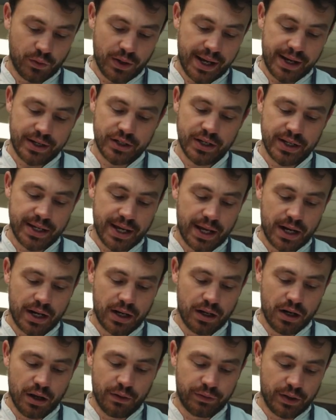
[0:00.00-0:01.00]
legs, you can
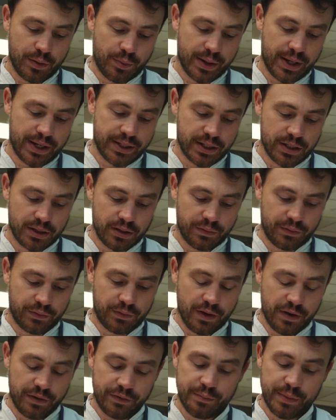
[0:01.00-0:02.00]
get lovely pieces
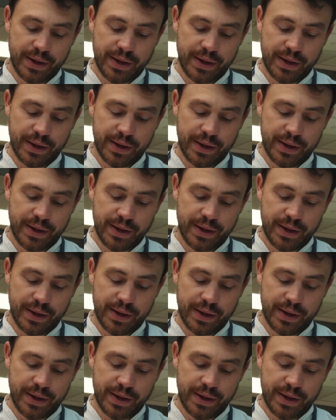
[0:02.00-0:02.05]
of